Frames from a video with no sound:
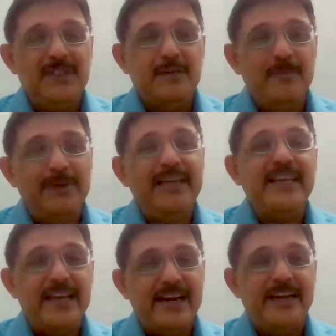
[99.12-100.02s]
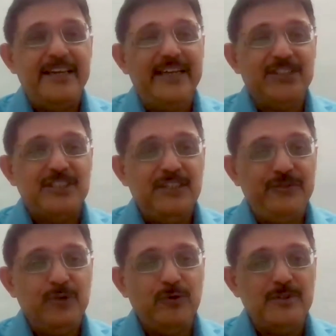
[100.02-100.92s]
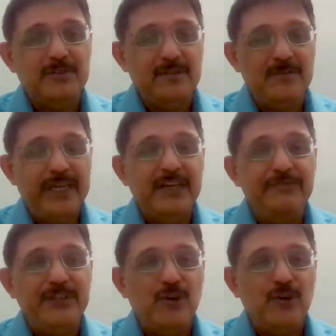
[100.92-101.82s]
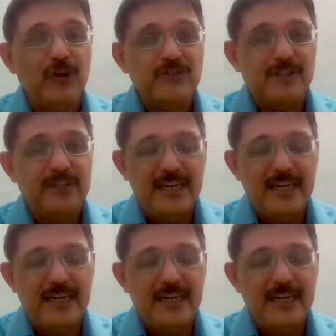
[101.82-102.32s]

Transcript: uh, malaria eradication. If you could begin with your thoughts on